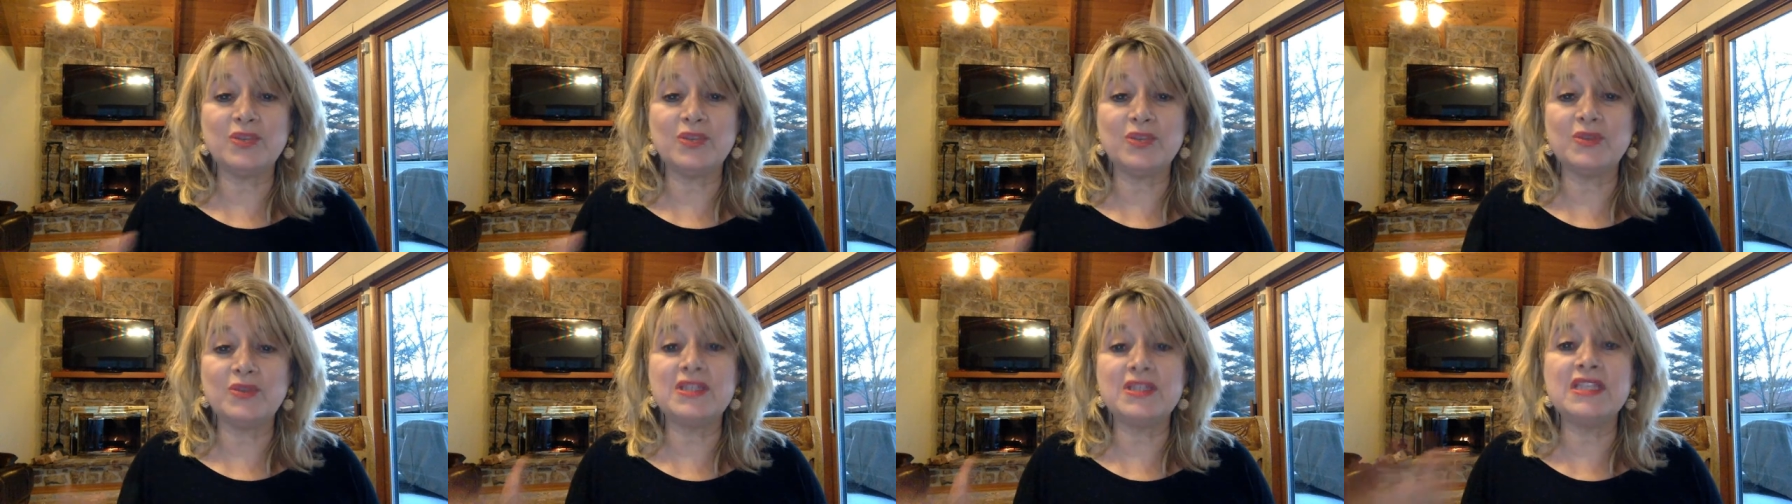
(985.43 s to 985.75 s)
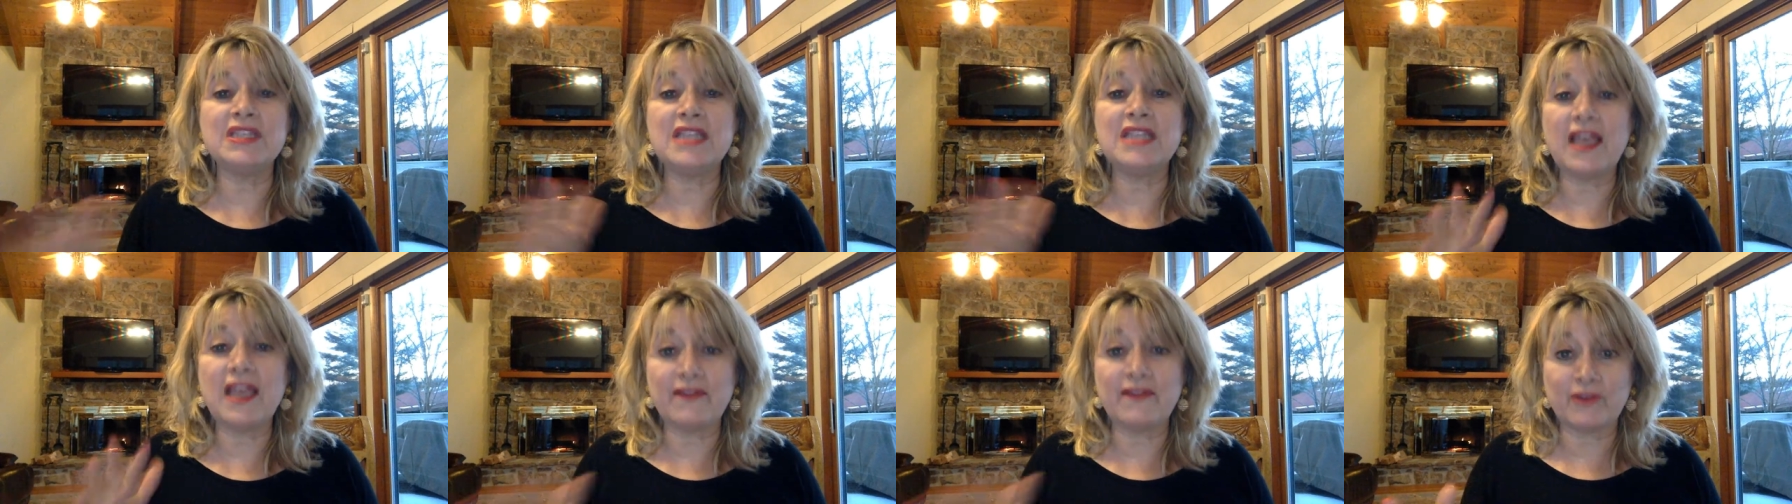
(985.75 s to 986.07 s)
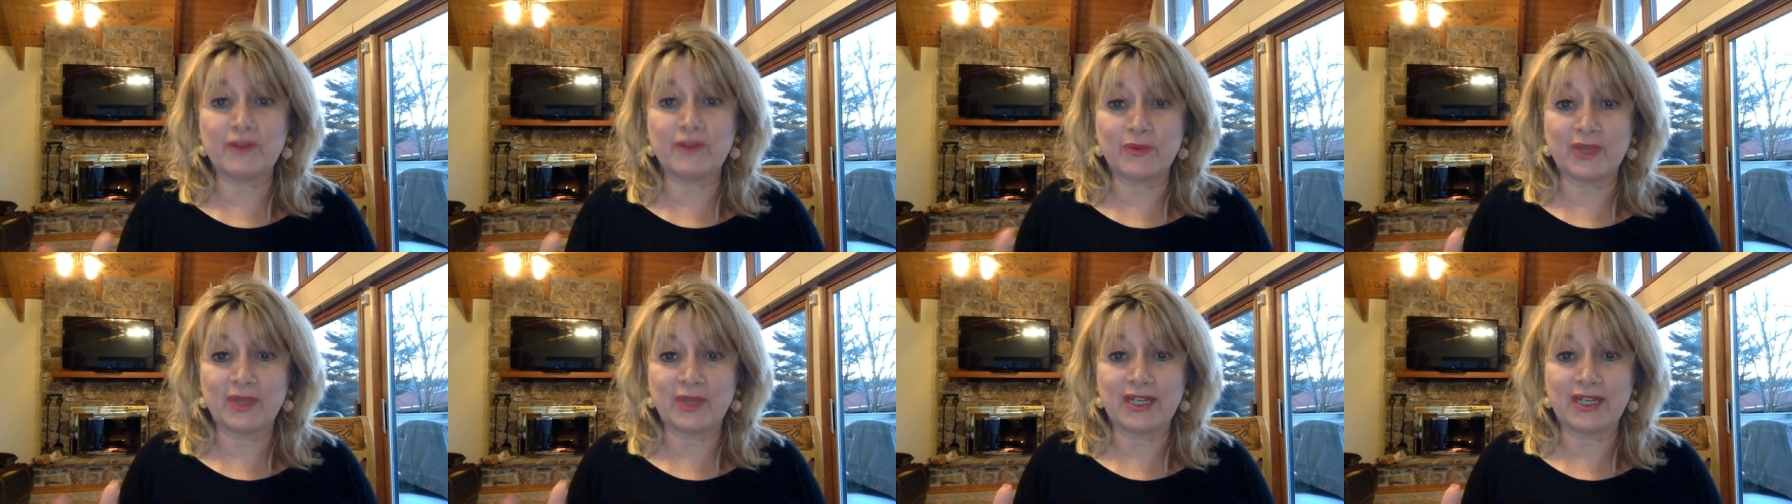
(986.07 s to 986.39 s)
You would
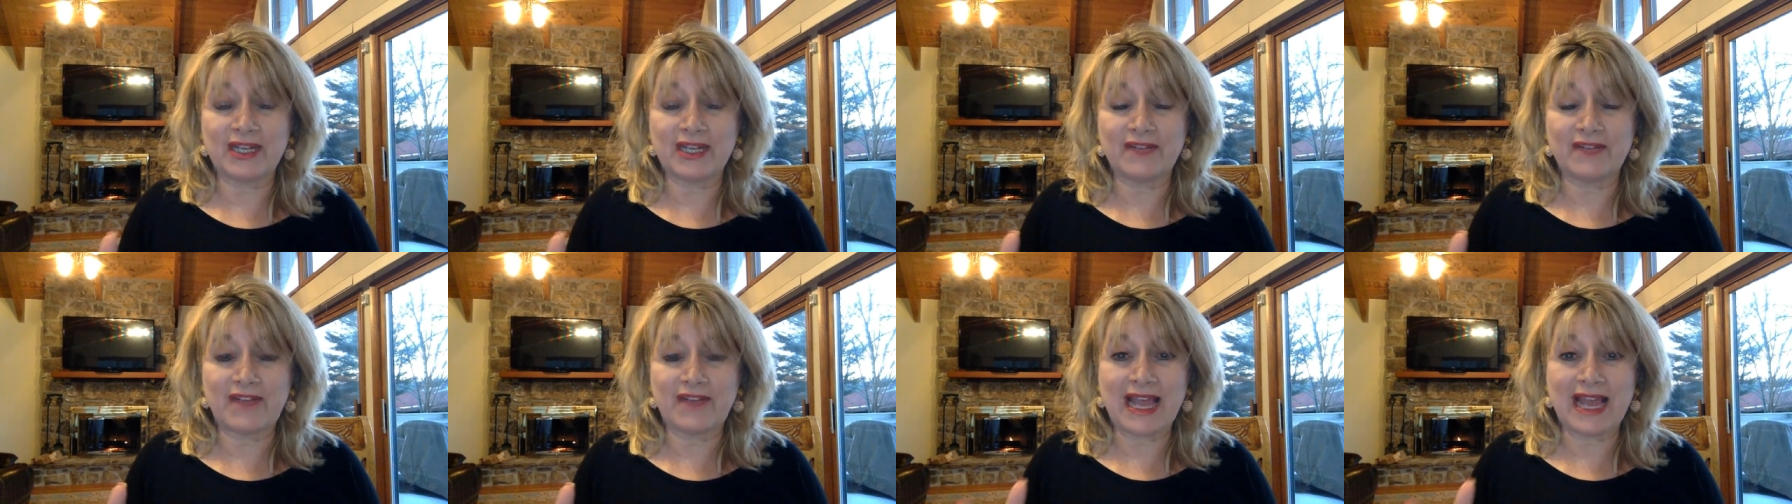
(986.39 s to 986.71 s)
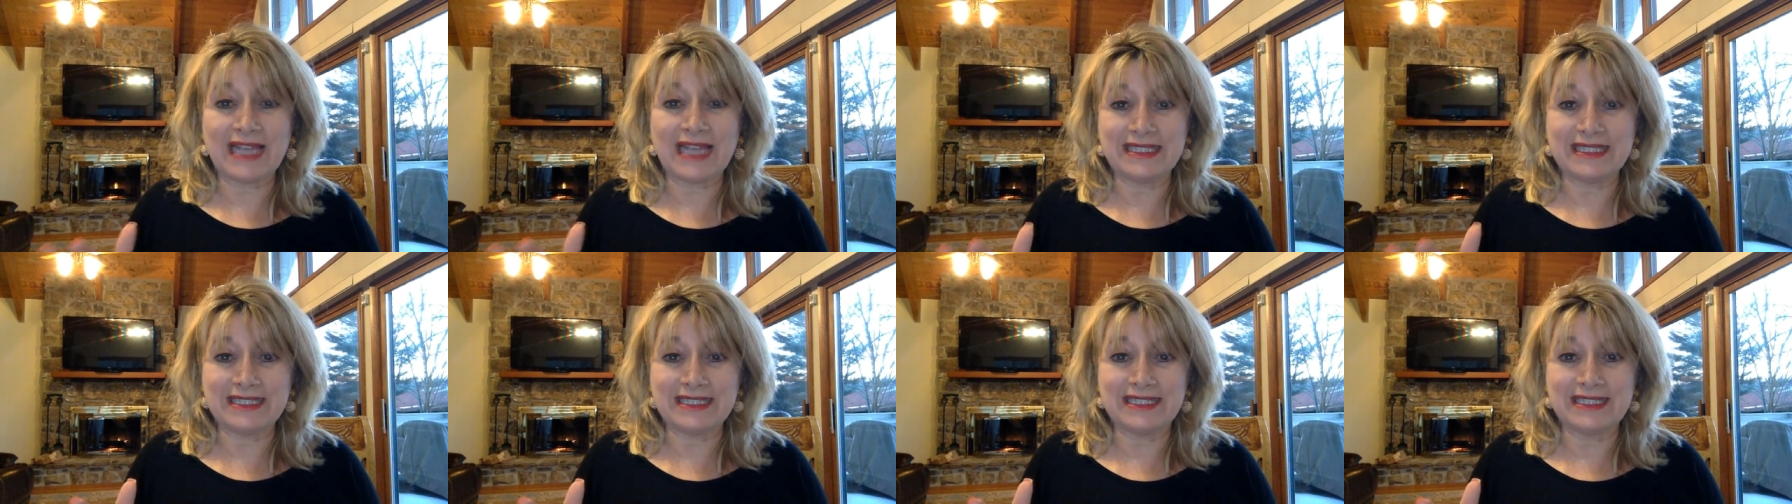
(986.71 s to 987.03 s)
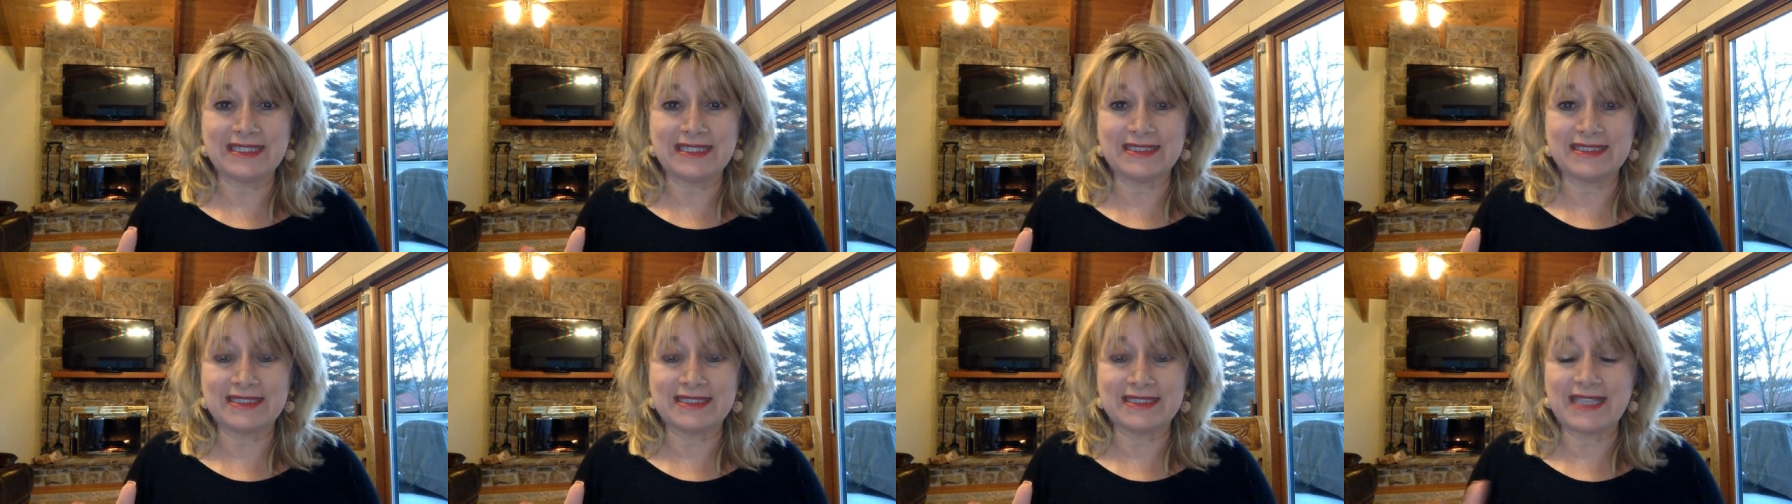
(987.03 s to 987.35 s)
never run out of
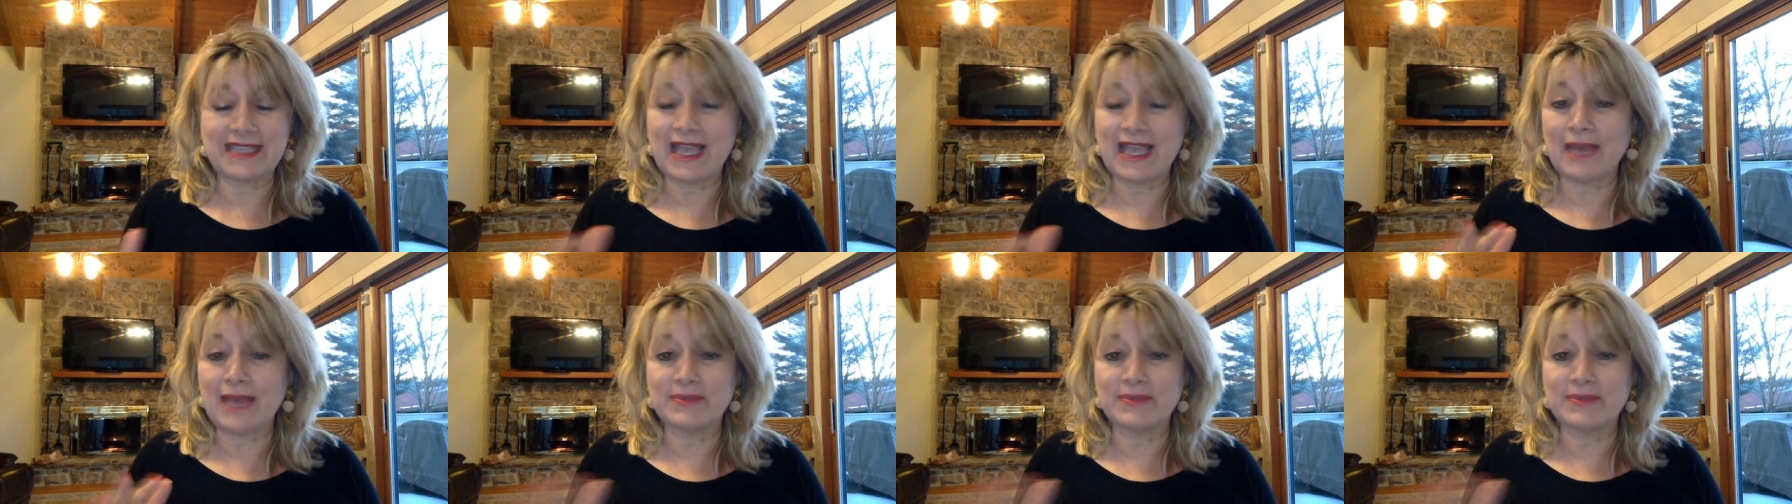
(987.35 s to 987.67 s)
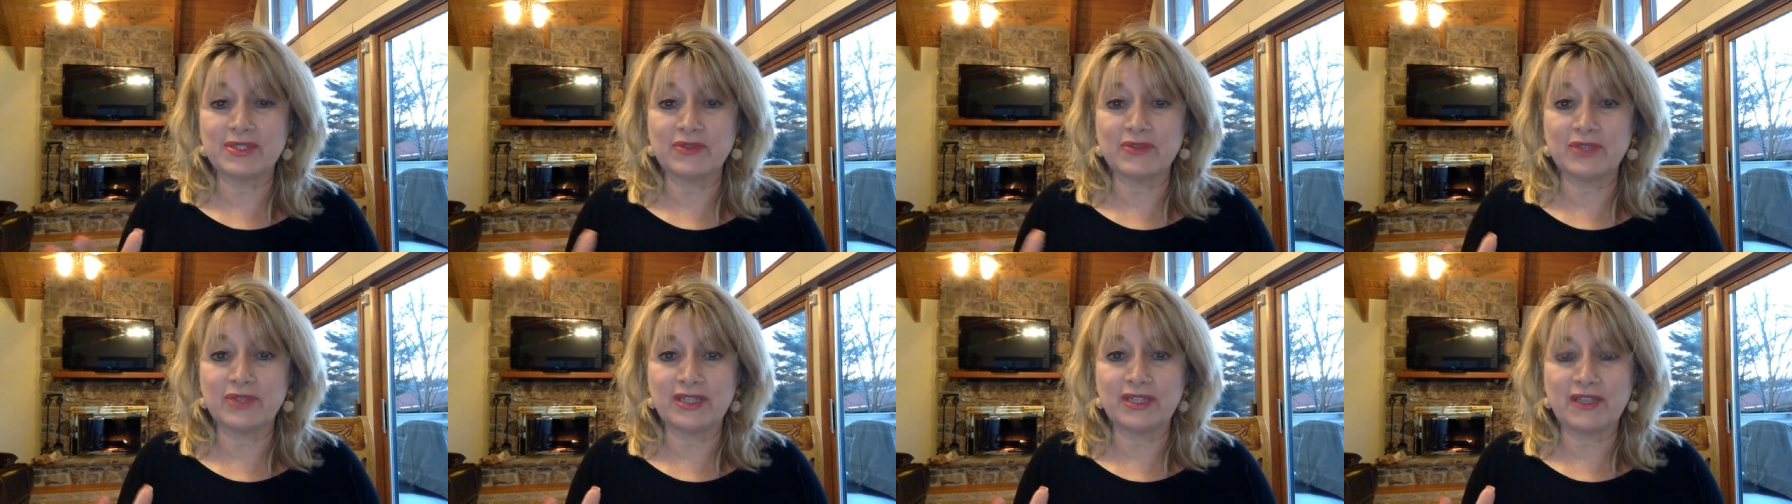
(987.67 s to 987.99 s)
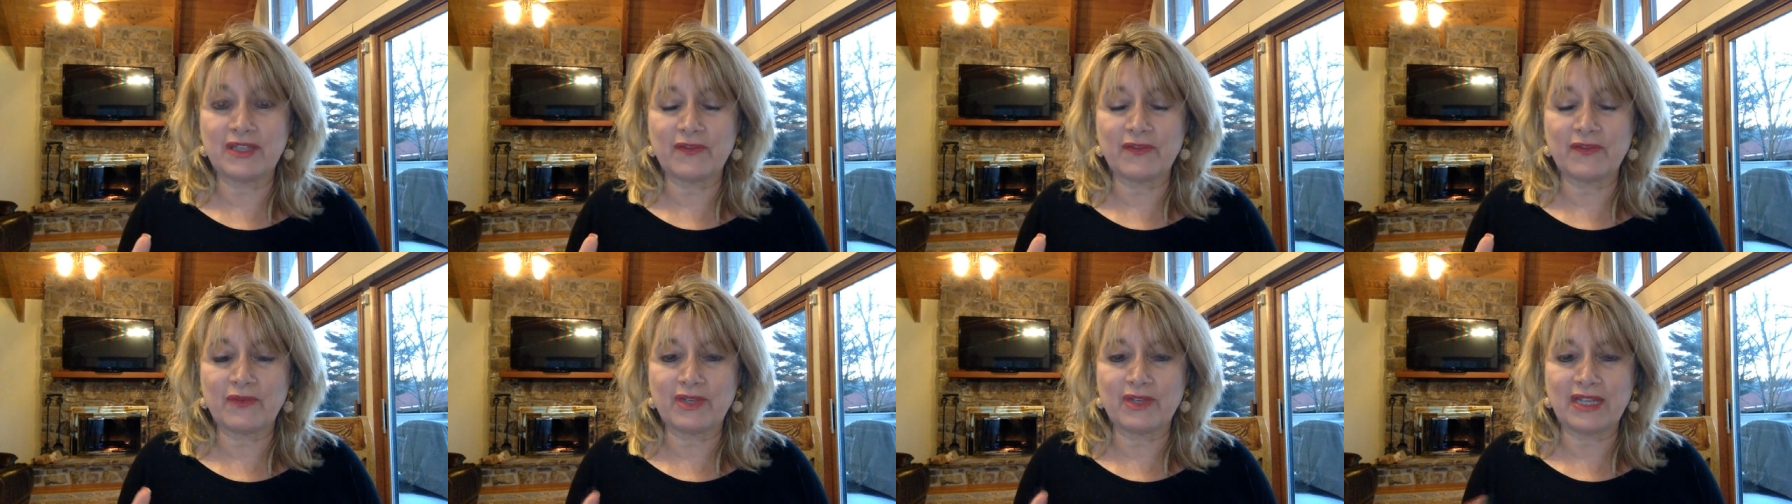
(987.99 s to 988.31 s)
ideas. Absolutely
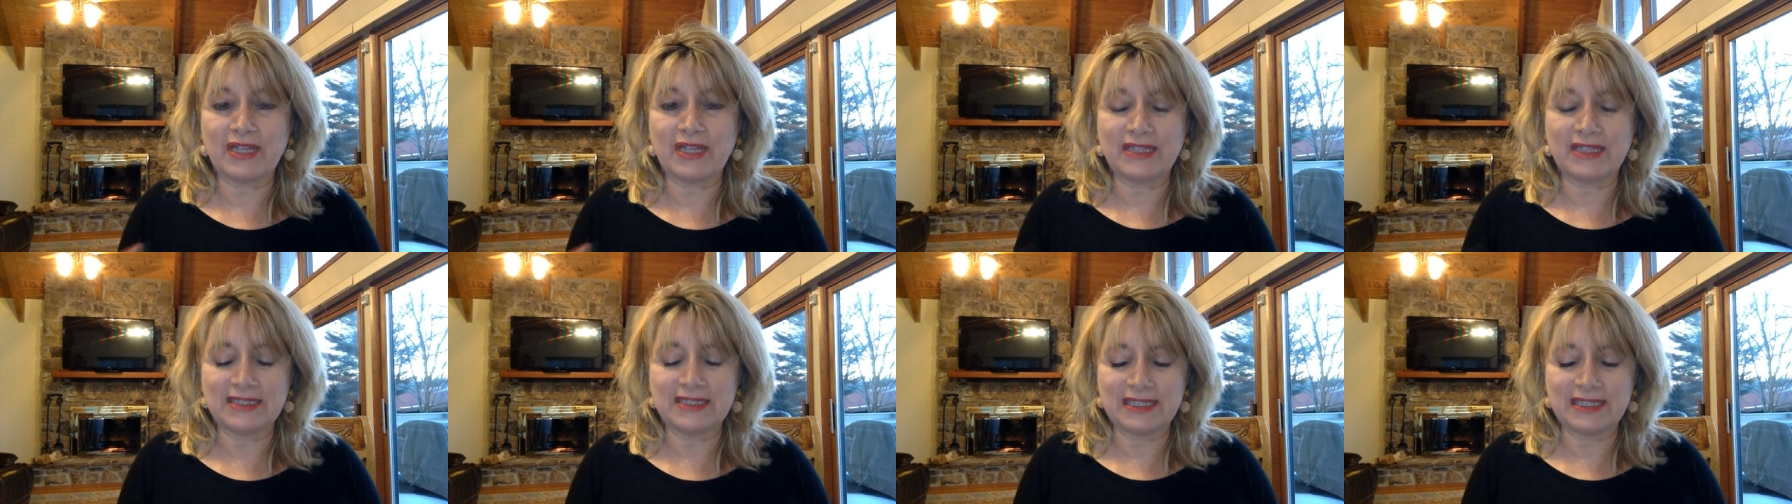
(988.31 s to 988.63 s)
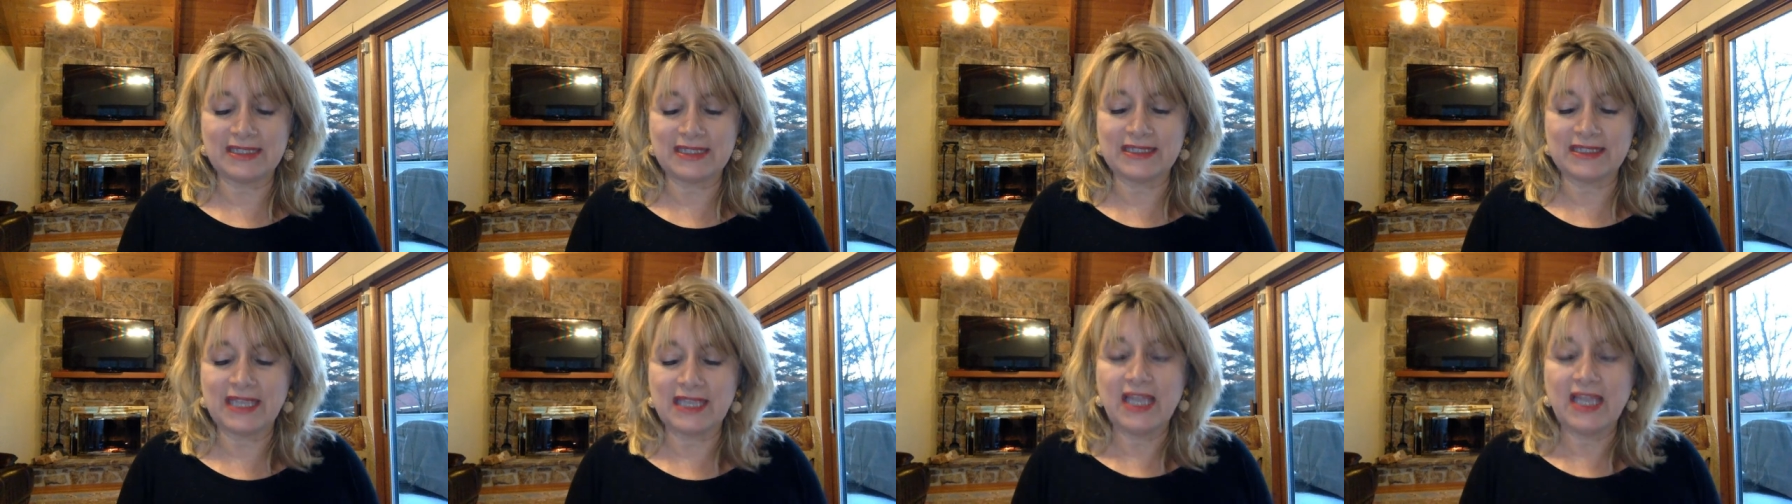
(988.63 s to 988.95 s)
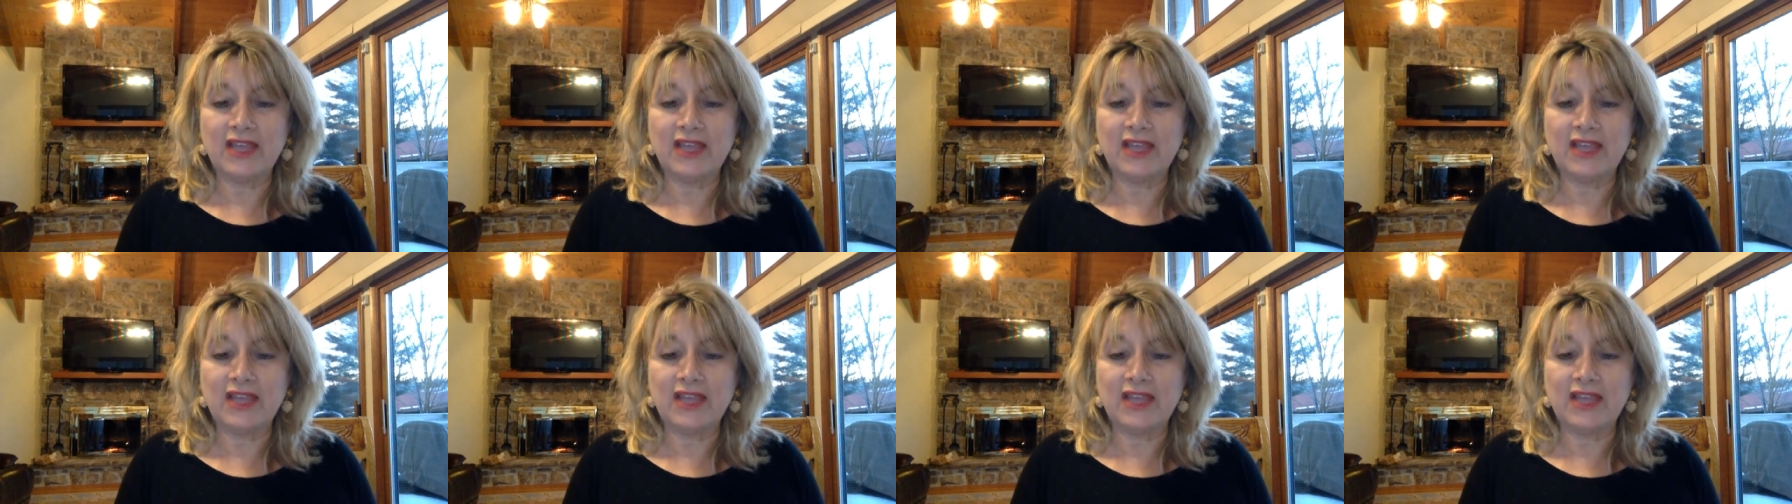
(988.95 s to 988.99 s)
never run out of ideas.